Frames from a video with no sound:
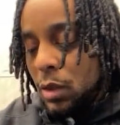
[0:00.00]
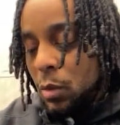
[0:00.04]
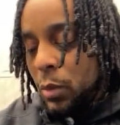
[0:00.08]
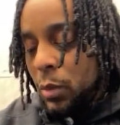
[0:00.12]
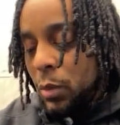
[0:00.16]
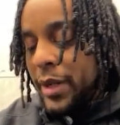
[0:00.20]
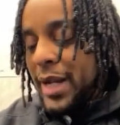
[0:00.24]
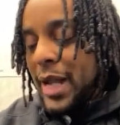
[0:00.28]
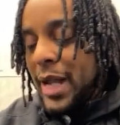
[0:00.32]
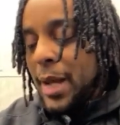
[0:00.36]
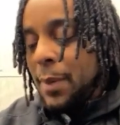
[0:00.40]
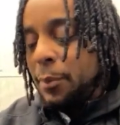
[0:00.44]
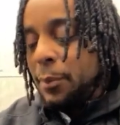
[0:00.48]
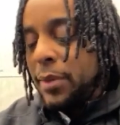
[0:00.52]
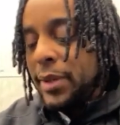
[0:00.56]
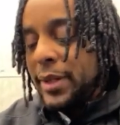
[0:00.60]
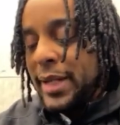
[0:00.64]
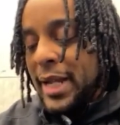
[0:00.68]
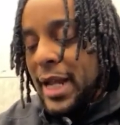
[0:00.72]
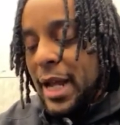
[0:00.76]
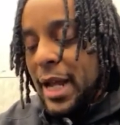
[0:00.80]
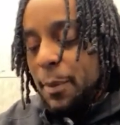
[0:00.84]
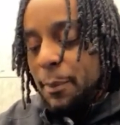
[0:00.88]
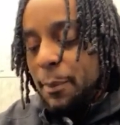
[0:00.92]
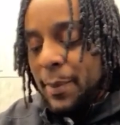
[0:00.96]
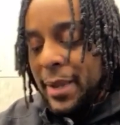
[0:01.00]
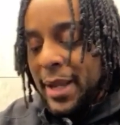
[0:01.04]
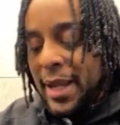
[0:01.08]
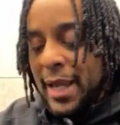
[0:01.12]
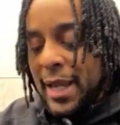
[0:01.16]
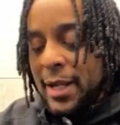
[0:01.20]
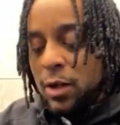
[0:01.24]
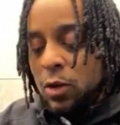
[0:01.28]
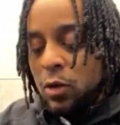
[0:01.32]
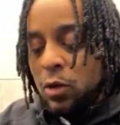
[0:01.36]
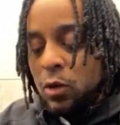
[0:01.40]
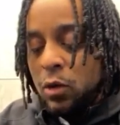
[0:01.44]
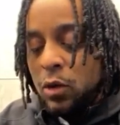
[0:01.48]
We're not putting our
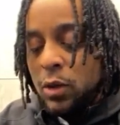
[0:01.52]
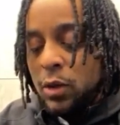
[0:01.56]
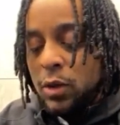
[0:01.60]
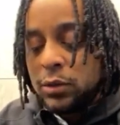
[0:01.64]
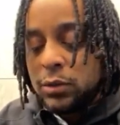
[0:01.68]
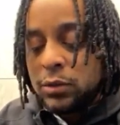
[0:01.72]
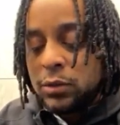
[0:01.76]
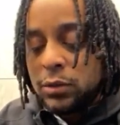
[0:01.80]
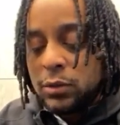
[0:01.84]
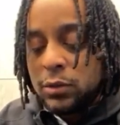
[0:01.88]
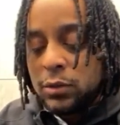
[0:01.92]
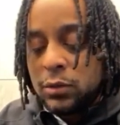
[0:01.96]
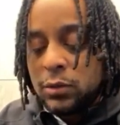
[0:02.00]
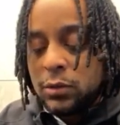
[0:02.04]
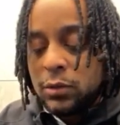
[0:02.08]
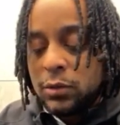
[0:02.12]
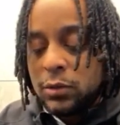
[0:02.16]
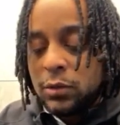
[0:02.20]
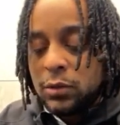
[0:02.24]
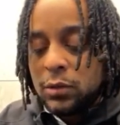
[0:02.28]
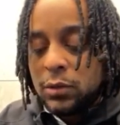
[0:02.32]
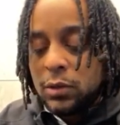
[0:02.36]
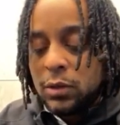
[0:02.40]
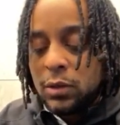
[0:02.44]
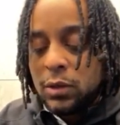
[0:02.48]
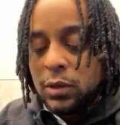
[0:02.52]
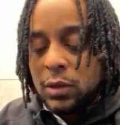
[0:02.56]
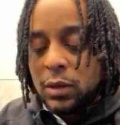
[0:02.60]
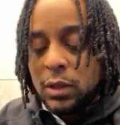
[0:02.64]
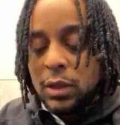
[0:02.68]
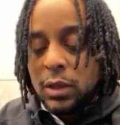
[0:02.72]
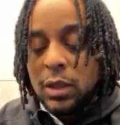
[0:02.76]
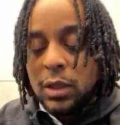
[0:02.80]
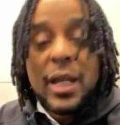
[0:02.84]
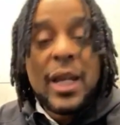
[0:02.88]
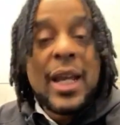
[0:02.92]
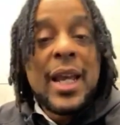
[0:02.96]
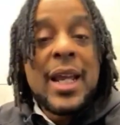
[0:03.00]
man horns
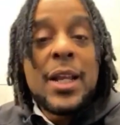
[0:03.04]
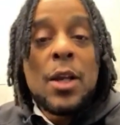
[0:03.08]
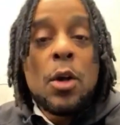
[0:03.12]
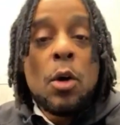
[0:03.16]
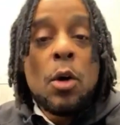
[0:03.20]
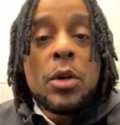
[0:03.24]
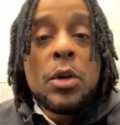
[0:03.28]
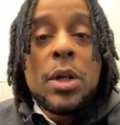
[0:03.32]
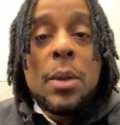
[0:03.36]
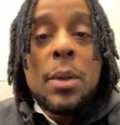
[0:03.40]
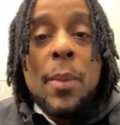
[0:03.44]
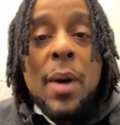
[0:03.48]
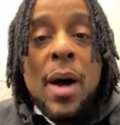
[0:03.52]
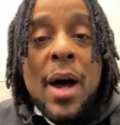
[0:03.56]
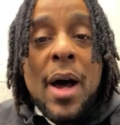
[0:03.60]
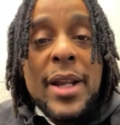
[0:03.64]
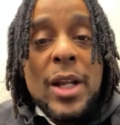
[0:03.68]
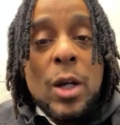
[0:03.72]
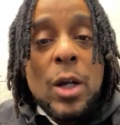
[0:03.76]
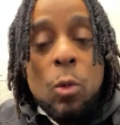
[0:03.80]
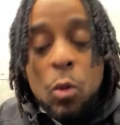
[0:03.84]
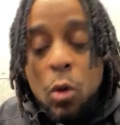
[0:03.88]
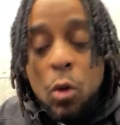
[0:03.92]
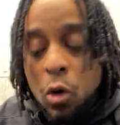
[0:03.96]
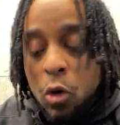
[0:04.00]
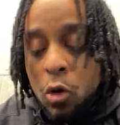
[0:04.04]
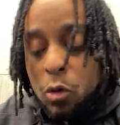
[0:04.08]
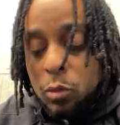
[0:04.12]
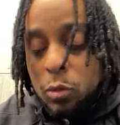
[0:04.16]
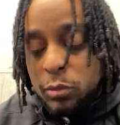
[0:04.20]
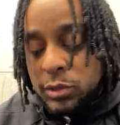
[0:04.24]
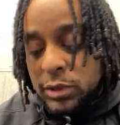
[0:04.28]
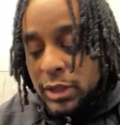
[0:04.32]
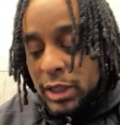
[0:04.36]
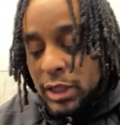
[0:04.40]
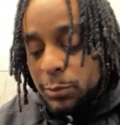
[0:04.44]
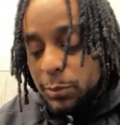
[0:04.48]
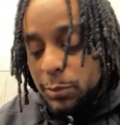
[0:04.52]
in no demonic
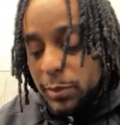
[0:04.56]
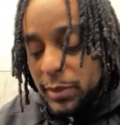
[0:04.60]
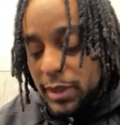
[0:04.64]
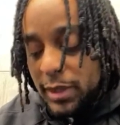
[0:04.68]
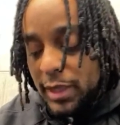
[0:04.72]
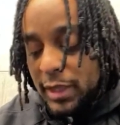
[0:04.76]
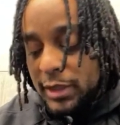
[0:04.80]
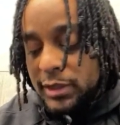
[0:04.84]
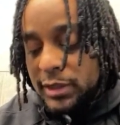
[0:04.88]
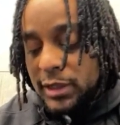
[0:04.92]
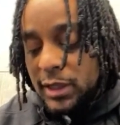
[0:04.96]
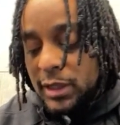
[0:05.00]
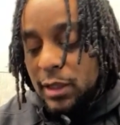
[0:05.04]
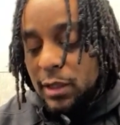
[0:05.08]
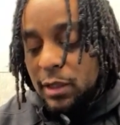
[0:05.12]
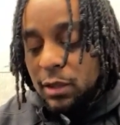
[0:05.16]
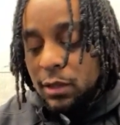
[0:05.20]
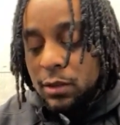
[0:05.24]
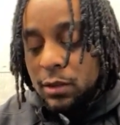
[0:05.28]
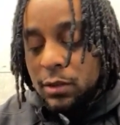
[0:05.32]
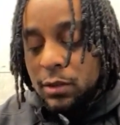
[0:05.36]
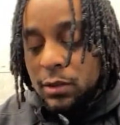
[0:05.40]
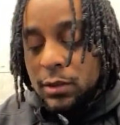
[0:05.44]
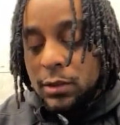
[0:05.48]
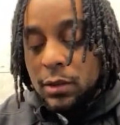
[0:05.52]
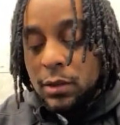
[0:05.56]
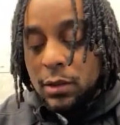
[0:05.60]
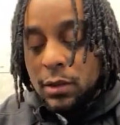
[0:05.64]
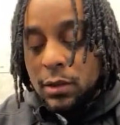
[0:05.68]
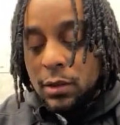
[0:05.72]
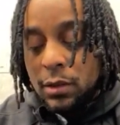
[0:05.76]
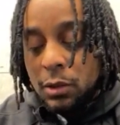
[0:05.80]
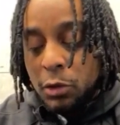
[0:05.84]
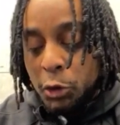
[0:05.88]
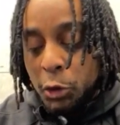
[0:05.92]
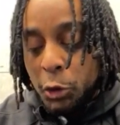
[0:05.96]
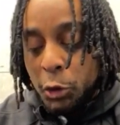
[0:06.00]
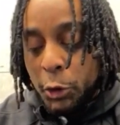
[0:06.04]
wombs just because she looked
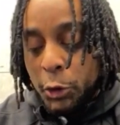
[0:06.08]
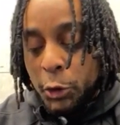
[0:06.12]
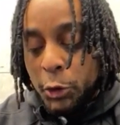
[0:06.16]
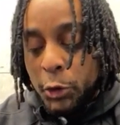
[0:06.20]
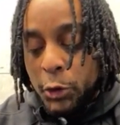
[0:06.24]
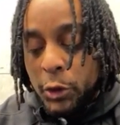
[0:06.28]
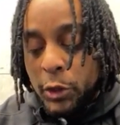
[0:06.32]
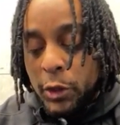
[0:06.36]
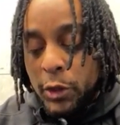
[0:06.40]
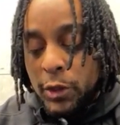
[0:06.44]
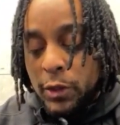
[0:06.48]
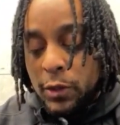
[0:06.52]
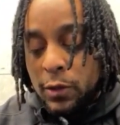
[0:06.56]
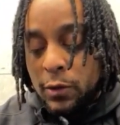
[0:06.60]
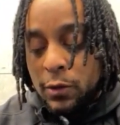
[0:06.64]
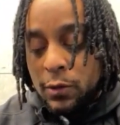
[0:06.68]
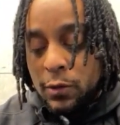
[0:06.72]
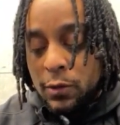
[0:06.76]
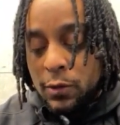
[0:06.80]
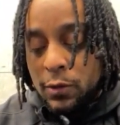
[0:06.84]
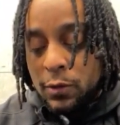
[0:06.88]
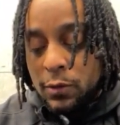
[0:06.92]
good.